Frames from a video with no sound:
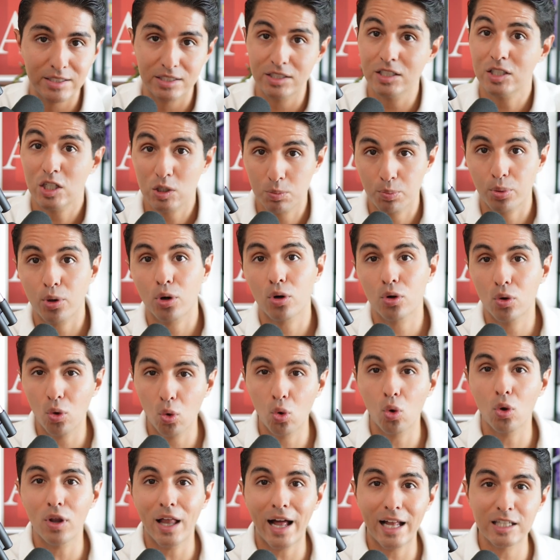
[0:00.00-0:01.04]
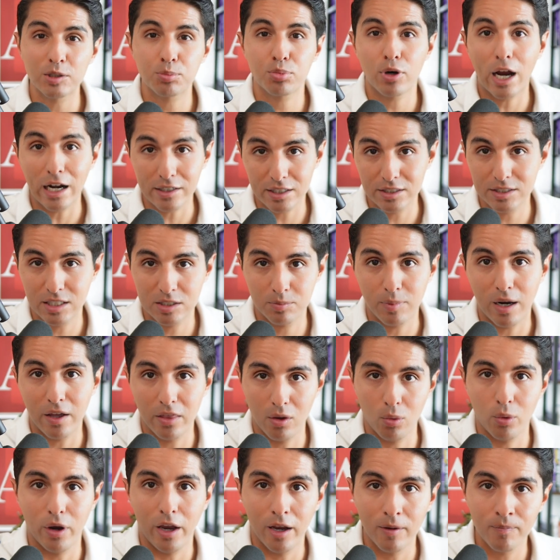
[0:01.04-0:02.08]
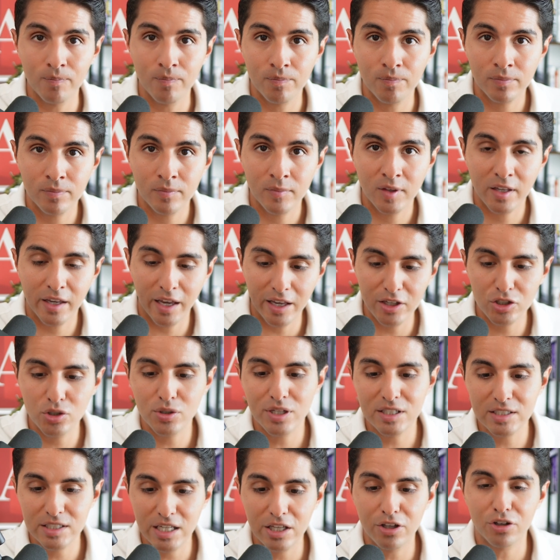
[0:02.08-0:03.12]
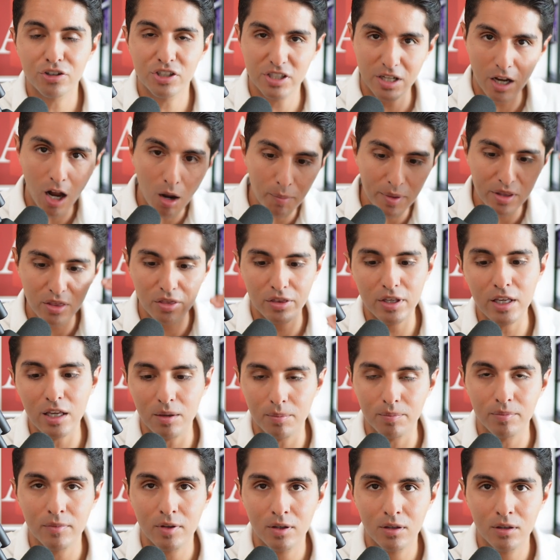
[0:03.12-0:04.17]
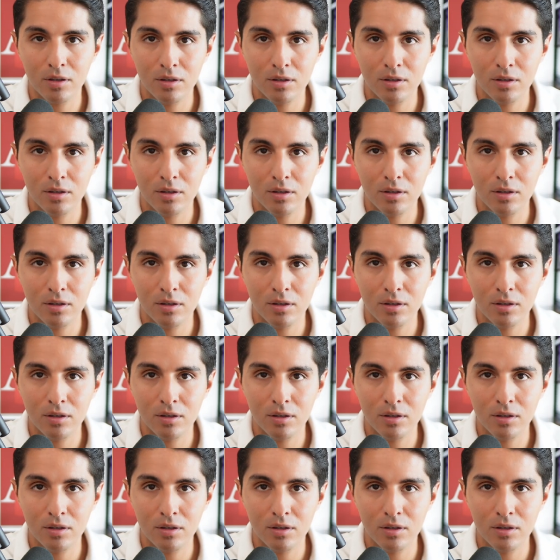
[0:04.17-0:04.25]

And this is per Google Ads practices, by the way. Okay, so you can see here there's a common theme.